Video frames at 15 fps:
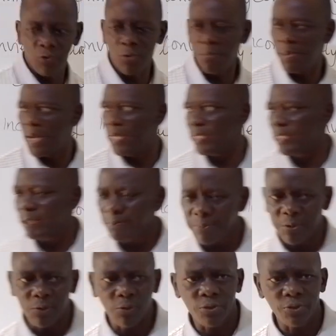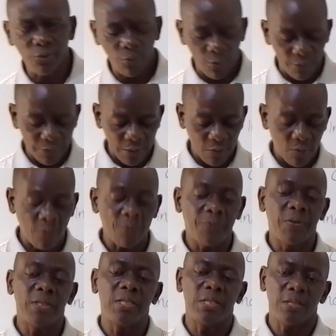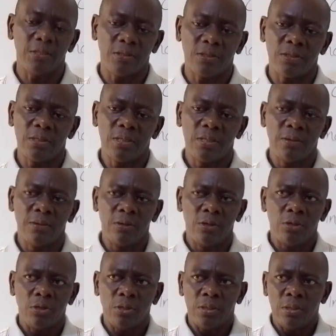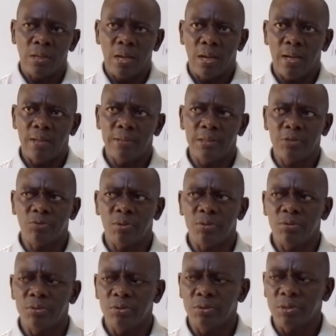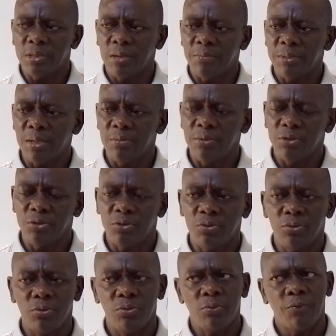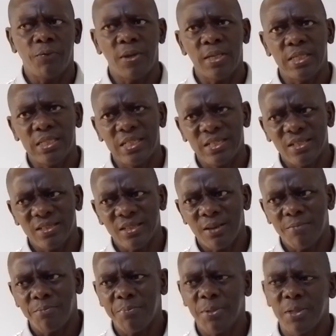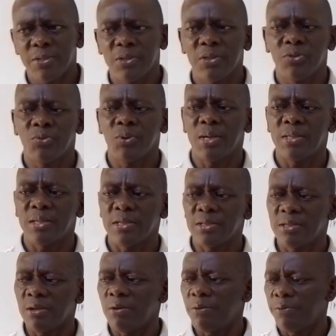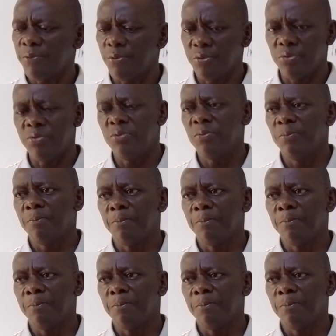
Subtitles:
so much because of the convenience. This one is sometimes you find it in some places where they sell food.